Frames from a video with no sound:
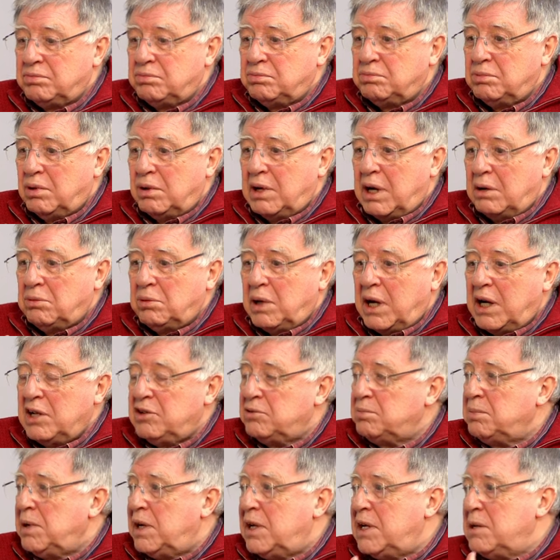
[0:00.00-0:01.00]
why, why,
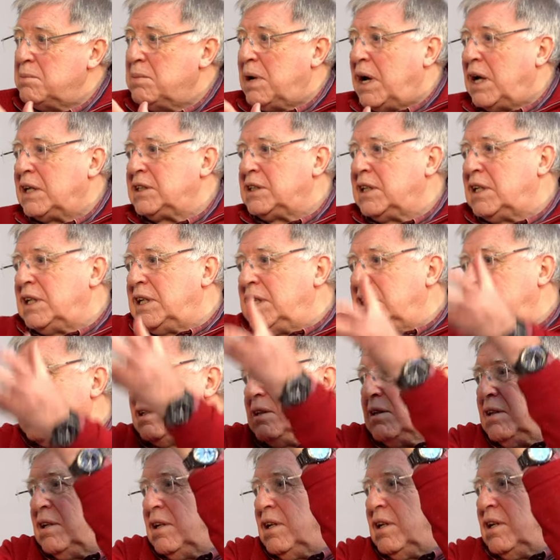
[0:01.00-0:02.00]
is Mary
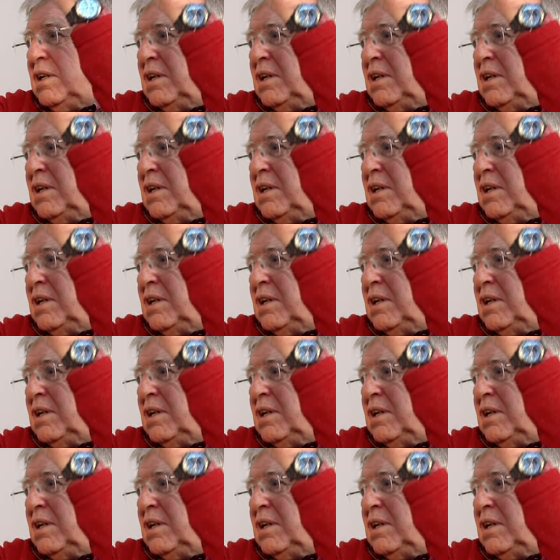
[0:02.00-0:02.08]
Magdalene